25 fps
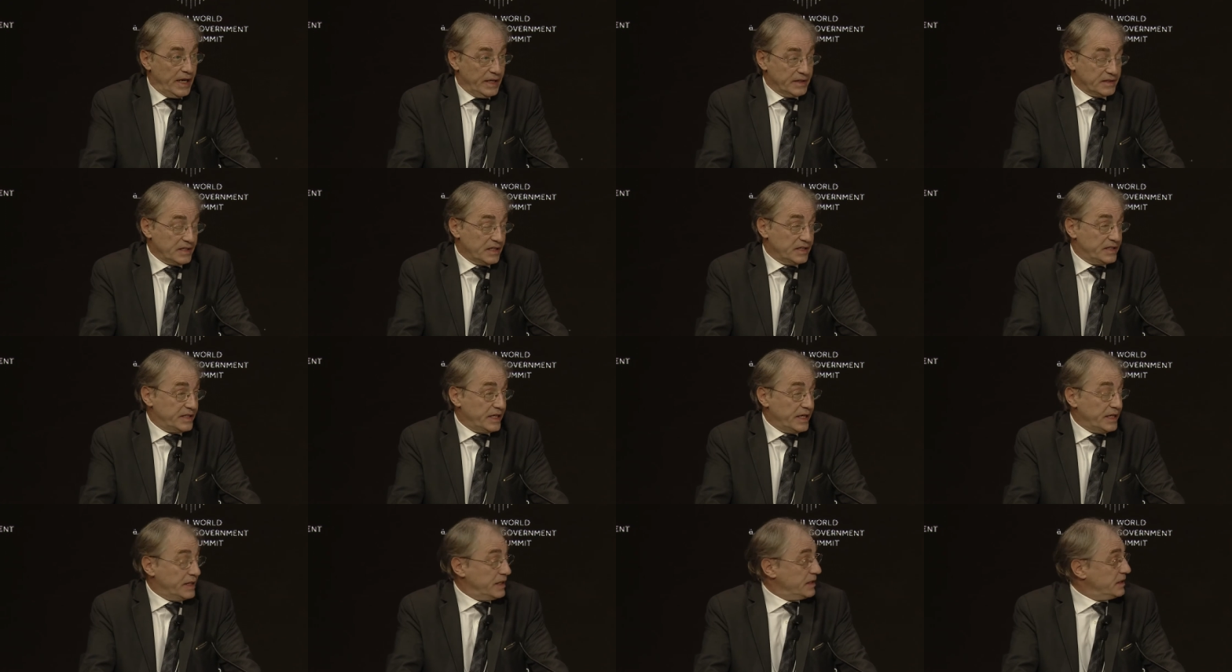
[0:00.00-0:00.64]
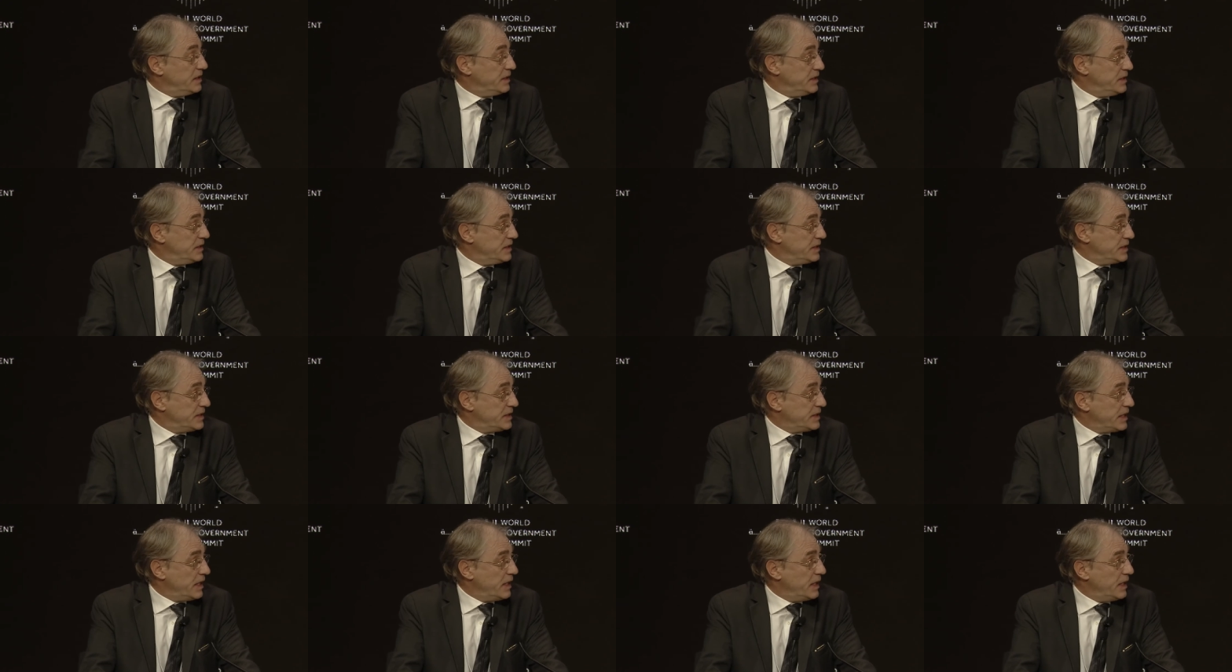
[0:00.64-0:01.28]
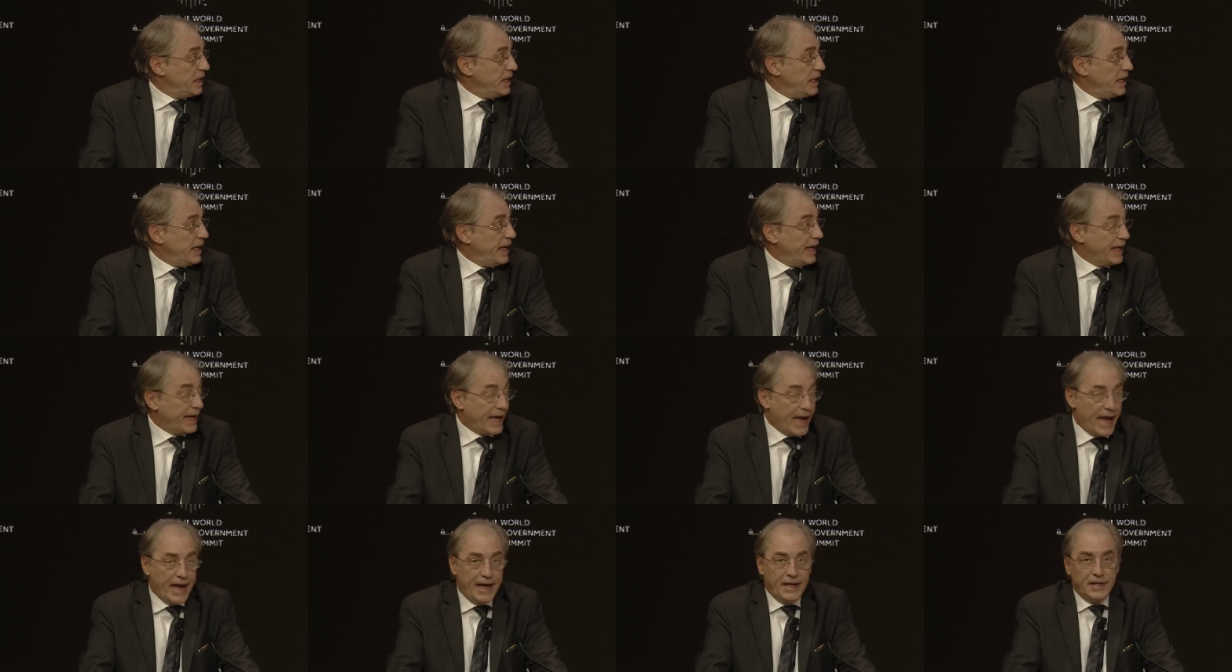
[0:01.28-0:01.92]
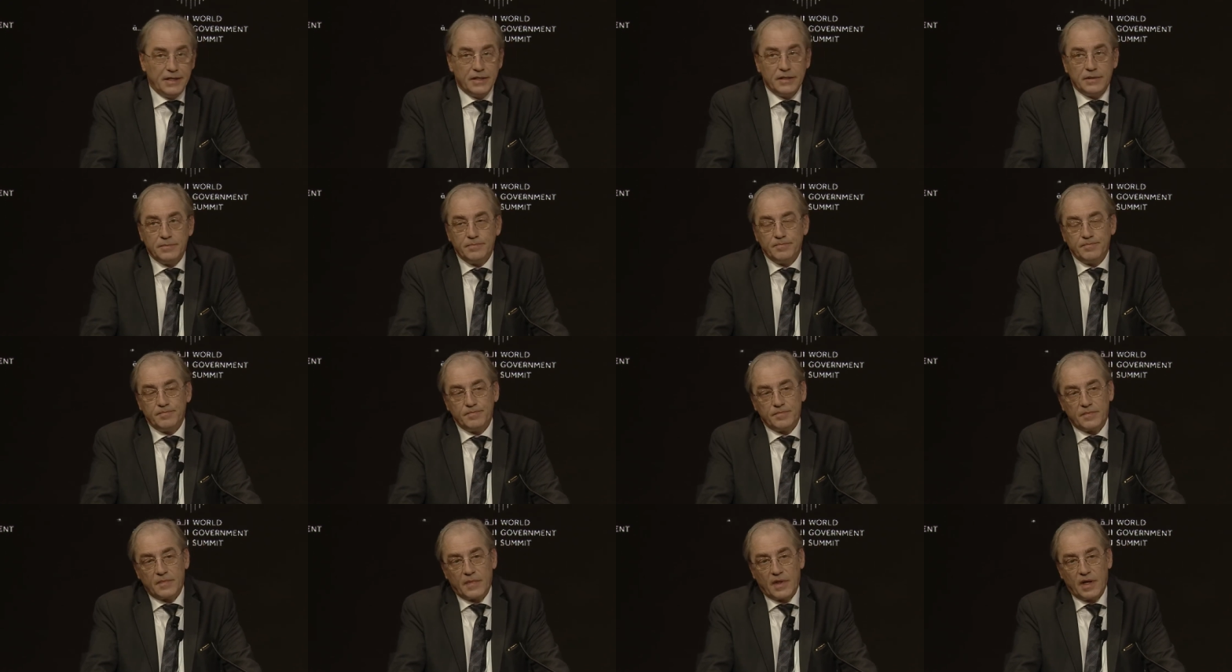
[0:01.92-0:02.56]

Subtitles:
As I said, this is, again,